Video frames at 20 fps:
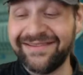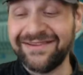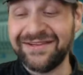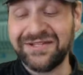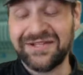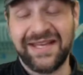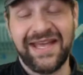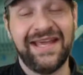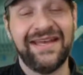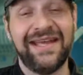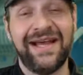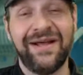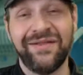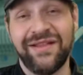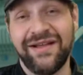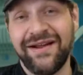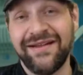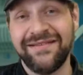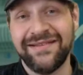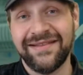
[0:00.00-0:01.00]
understand
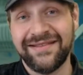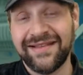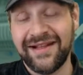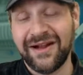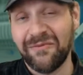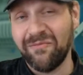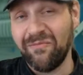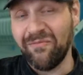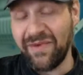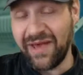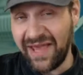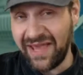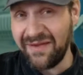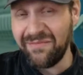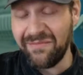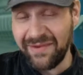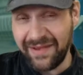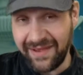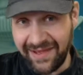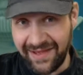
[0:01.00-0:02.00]
out there that there
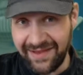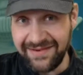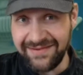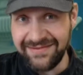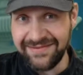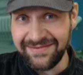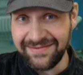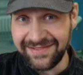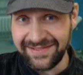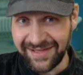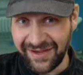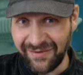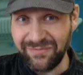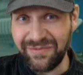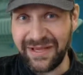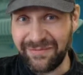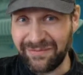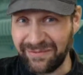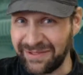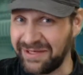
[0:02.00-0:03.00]
may be
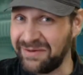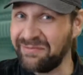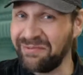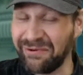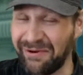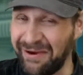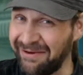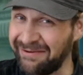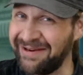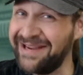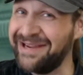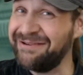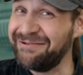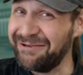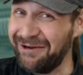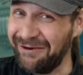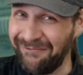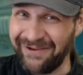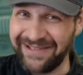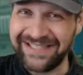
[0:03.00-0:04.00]
some people in embroidery who
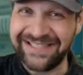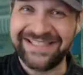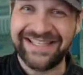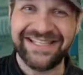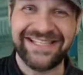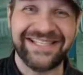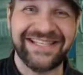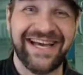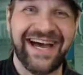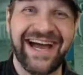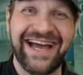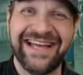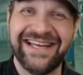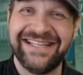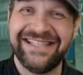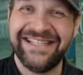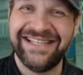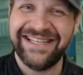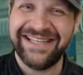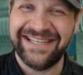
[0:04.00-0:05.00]
don't want to
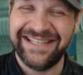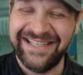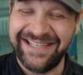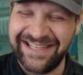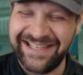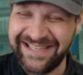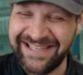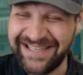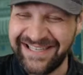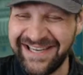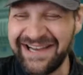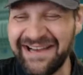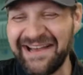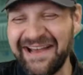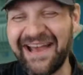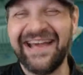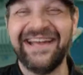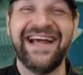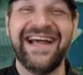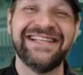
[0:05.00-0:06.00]
digitize.
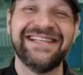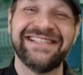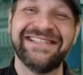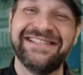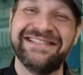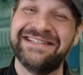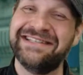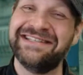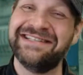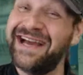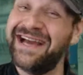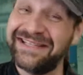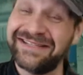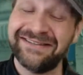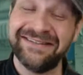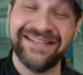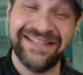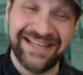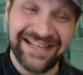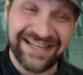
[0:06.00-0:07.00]
And as a
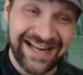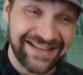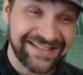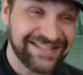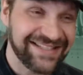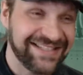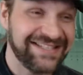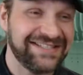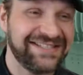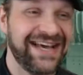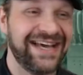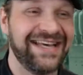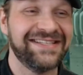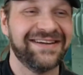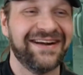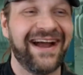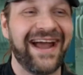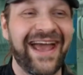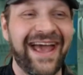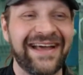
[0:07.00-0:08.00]
digitizer and an in-house
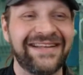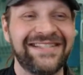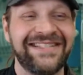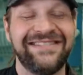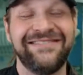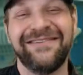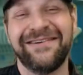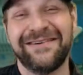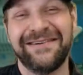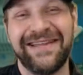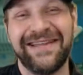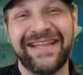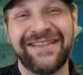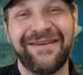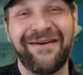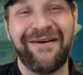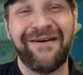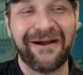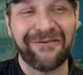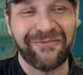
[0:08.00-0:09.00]
digitizer, I had to learn
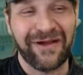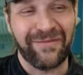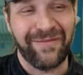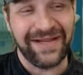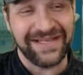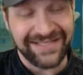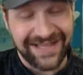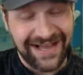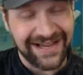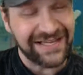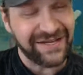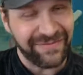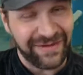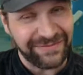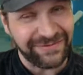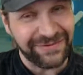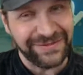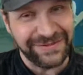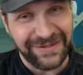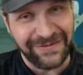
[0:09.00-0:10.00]
that the hard way by talking to
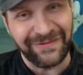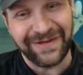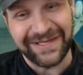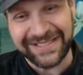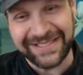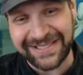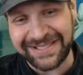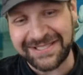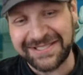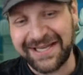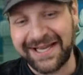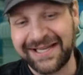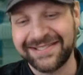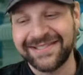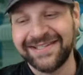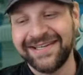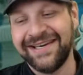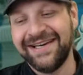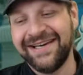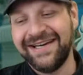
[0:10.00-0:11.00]
people who didn't want to digitize.